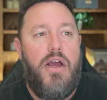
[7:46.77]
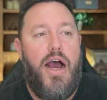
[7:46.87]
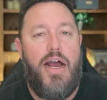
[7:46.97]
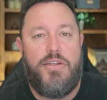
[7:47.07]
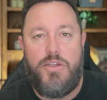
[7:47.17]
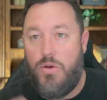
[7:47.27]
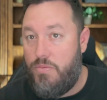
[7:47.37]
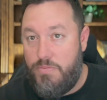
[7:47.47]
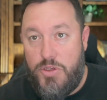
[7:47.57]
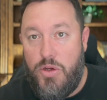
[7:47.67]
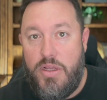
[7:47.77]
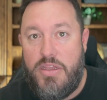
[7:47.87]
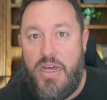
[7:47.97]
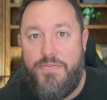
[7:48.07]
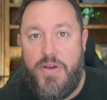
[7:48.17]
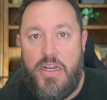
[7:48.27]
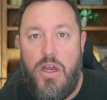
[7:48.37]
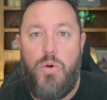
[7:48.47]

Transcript: Uh, so tune into that video.